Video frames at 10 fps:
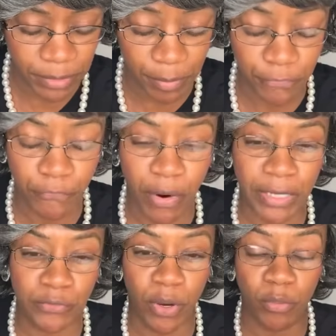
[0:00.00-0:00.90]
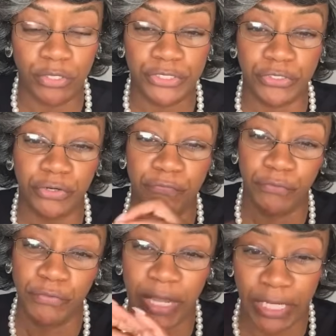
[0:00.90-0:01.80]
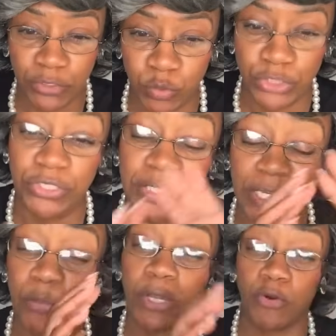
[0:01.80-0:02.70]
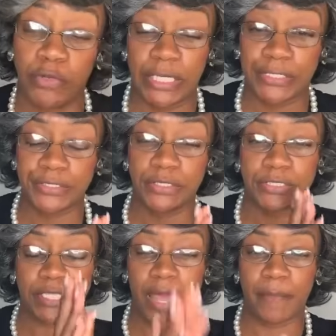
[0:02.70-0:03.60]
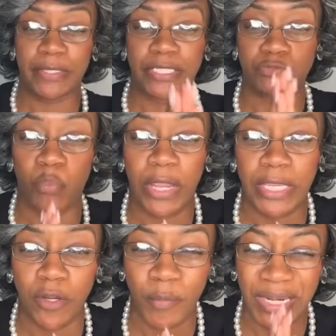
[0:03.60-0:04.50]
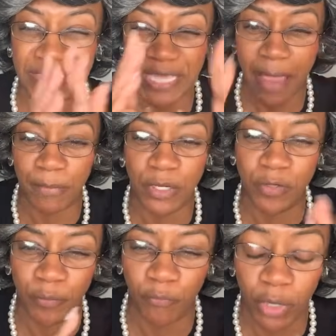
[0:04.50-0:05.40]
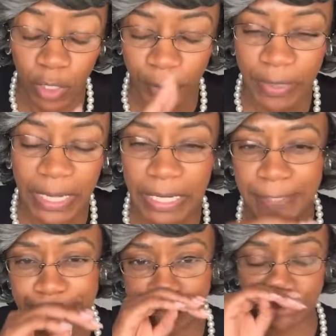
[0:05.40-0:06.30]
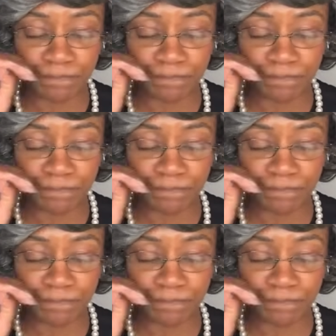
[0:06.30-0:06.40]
But before I do, I want to share a few dates with you. And then we're going to get into the topic that's weighing on me, that's got me up late.